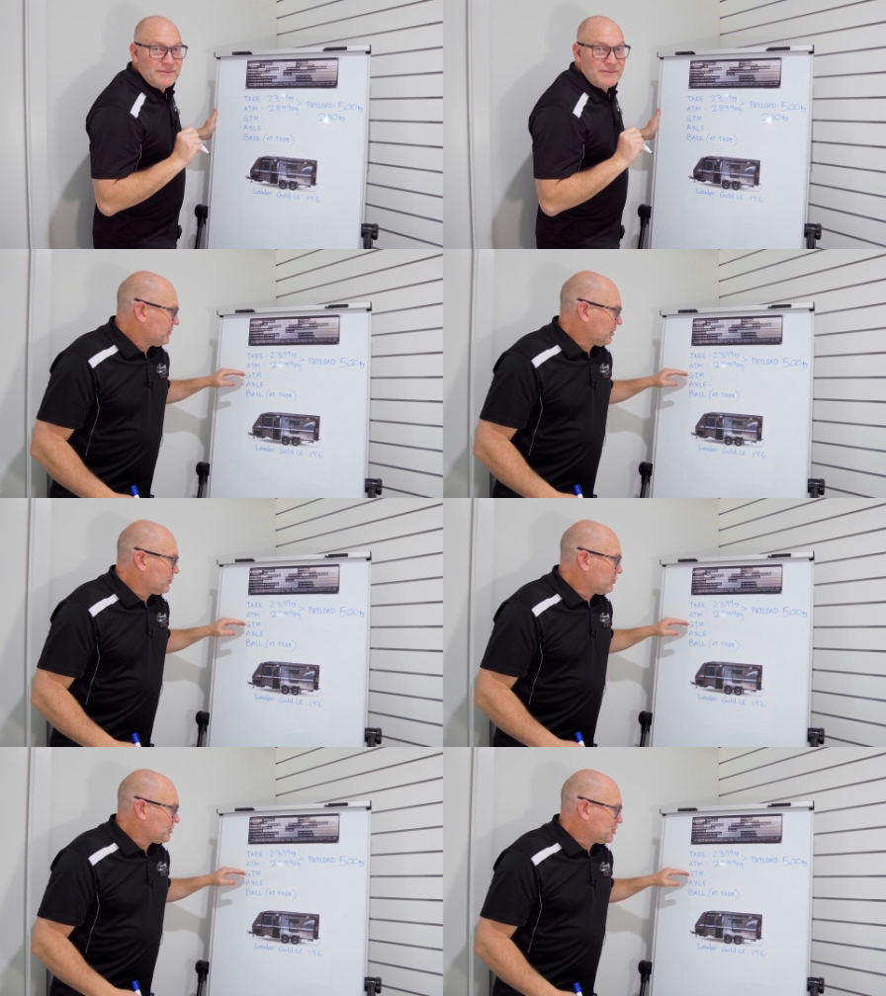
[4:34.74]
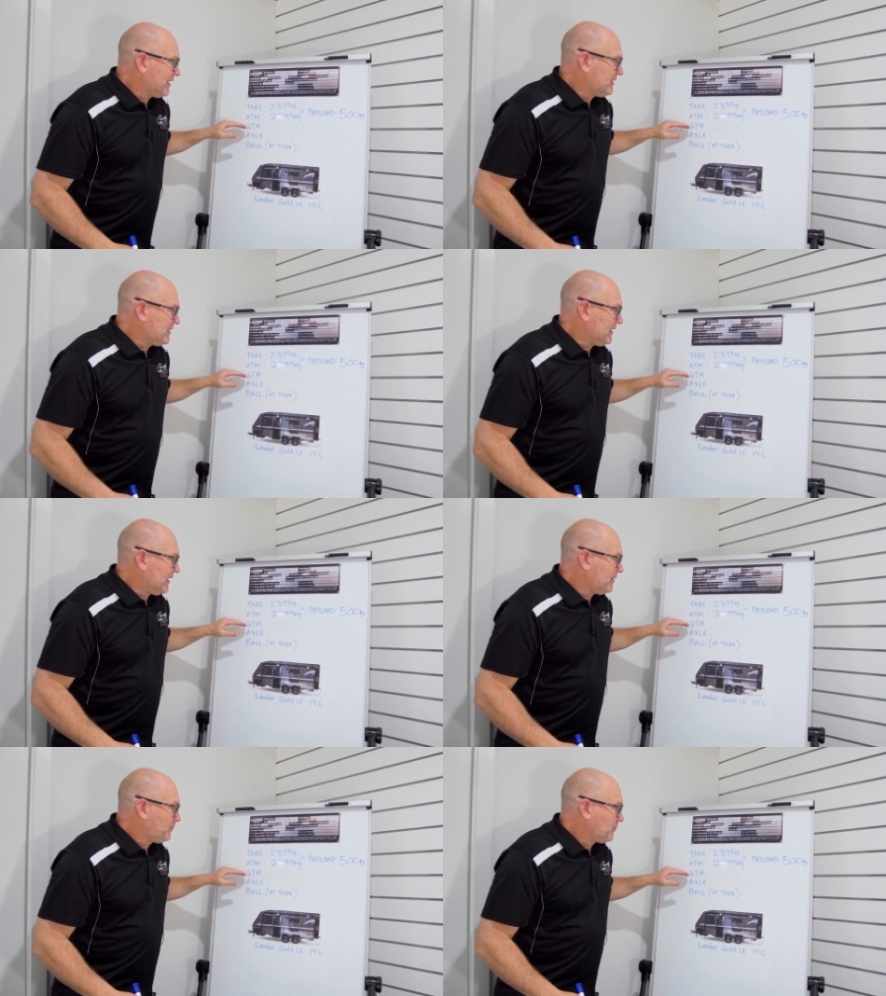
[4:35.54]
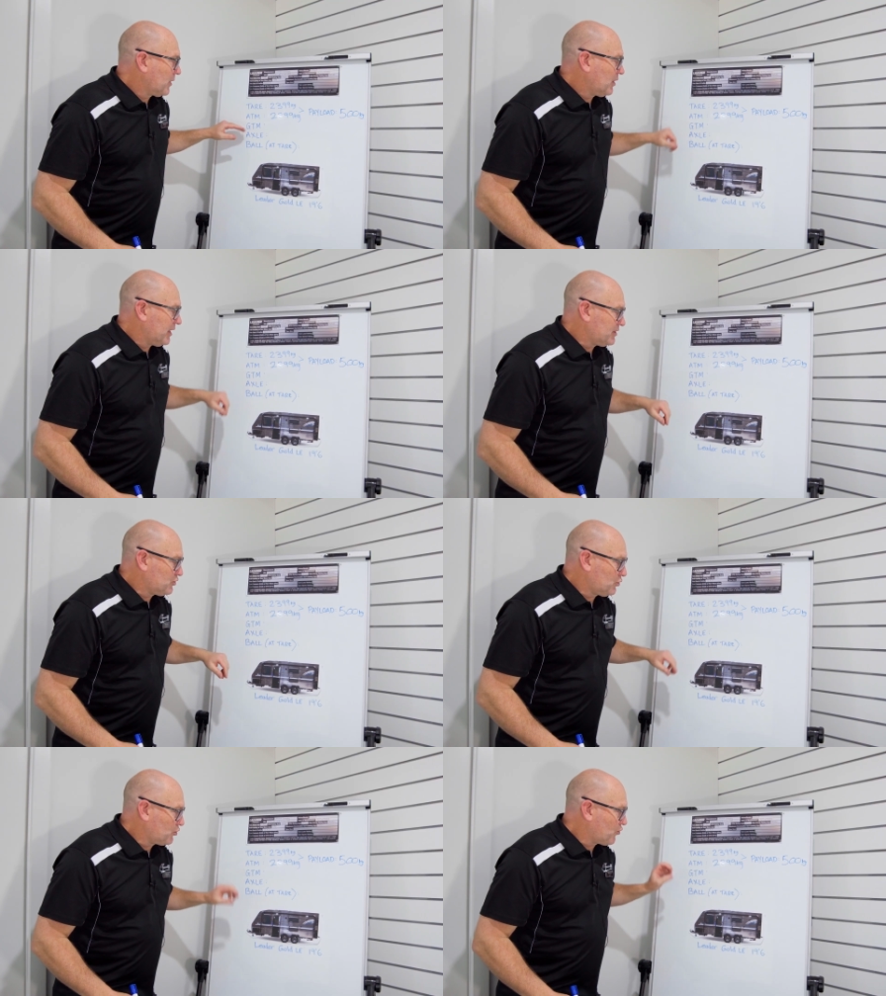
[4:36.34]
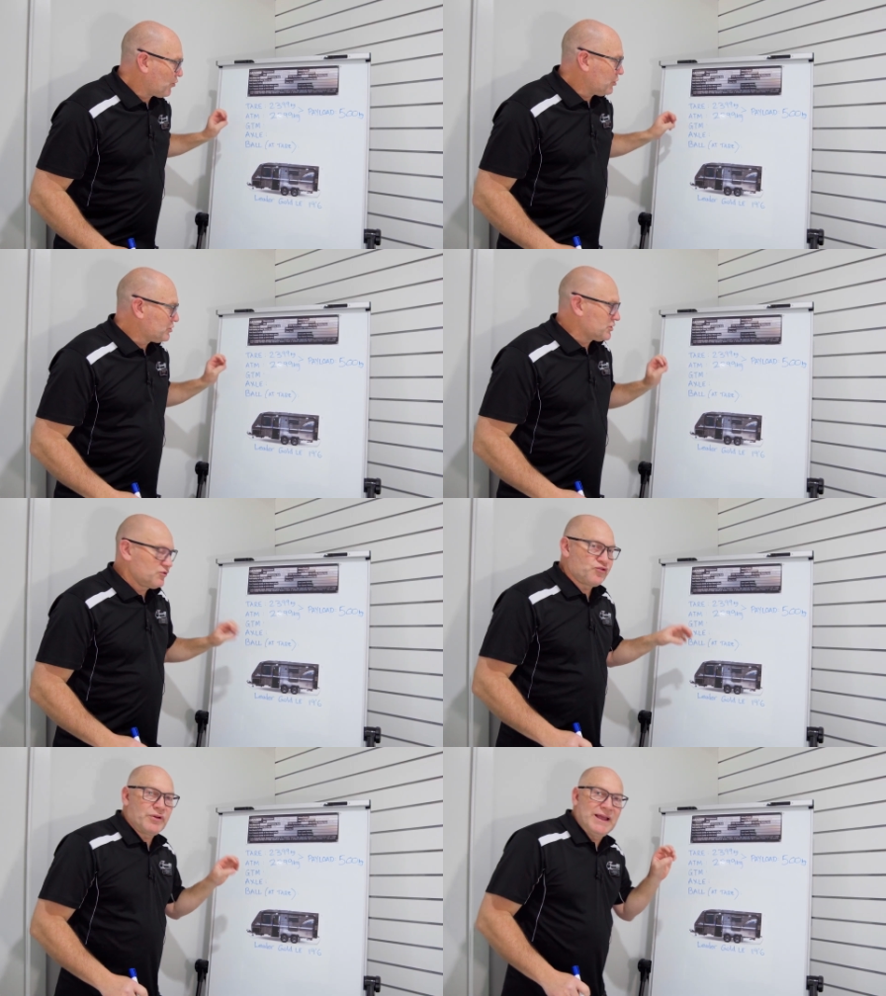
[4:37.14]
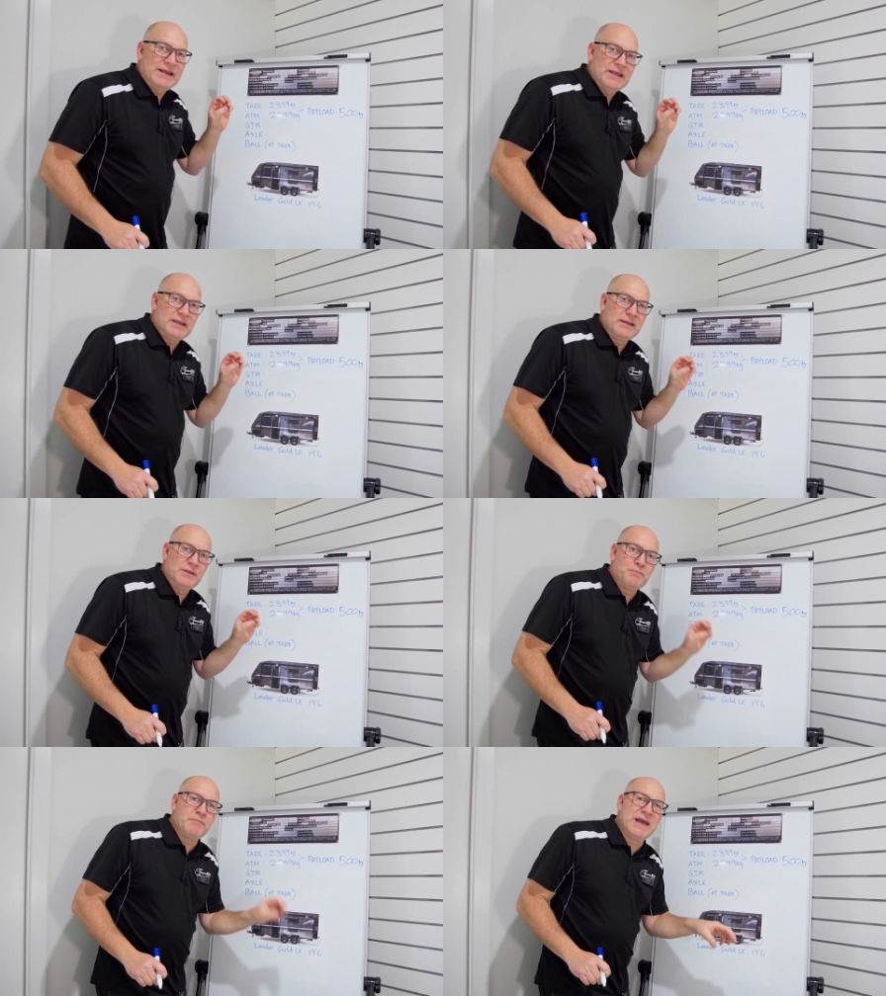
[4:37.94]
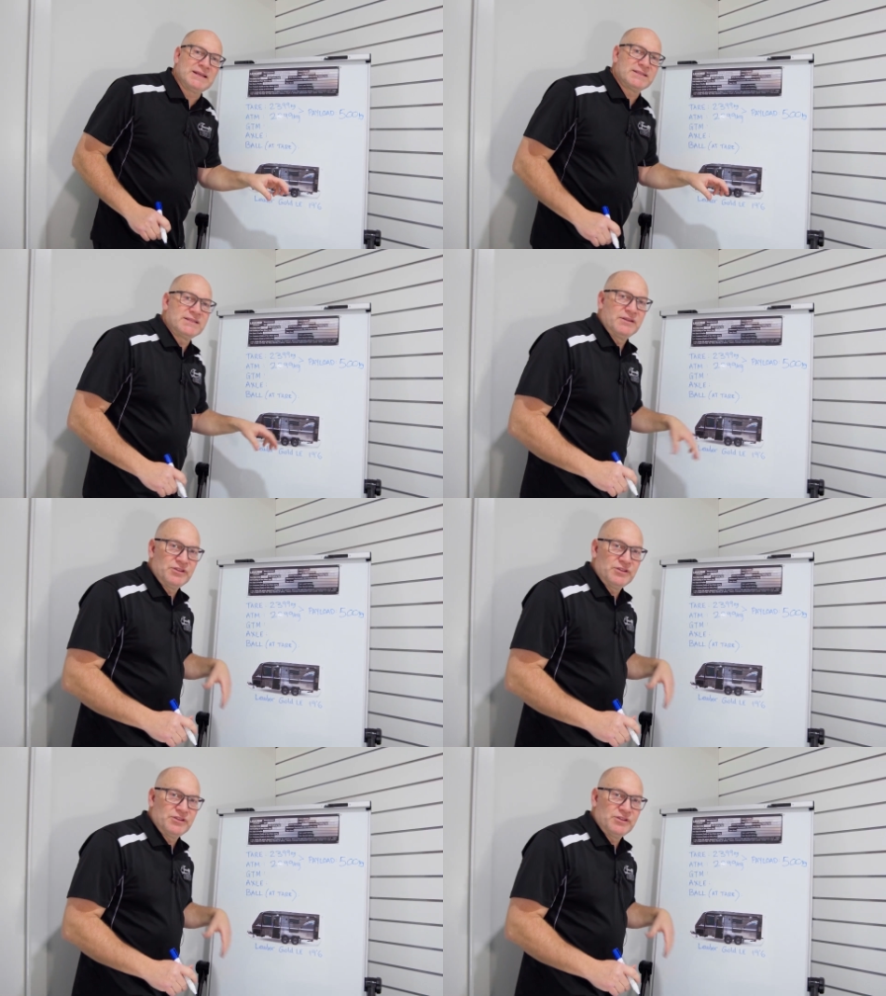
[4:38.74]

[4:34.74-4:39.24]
So your GTM is your gross trailer mass.